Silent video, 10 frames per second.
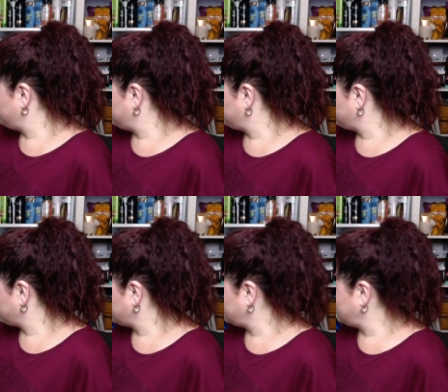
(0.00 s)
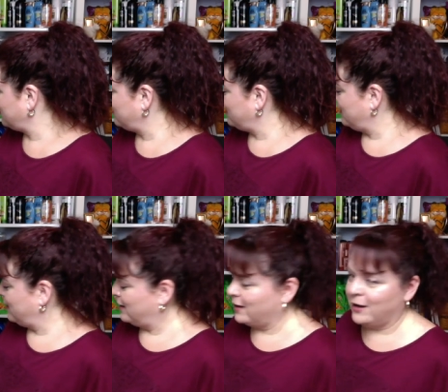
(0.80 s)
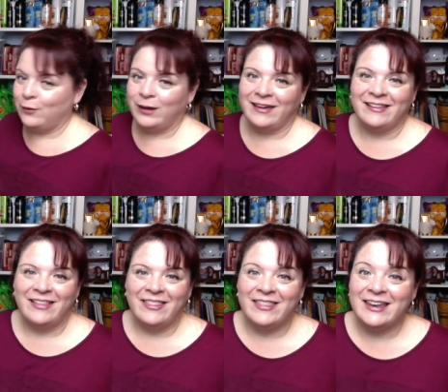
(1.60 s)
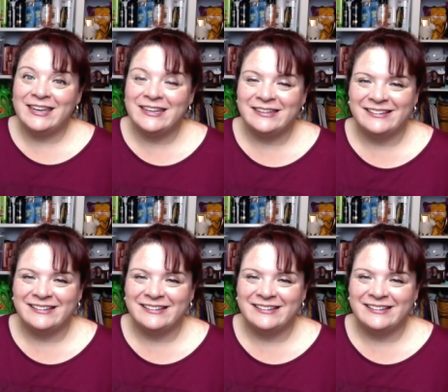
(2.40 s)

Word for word: Okay, then...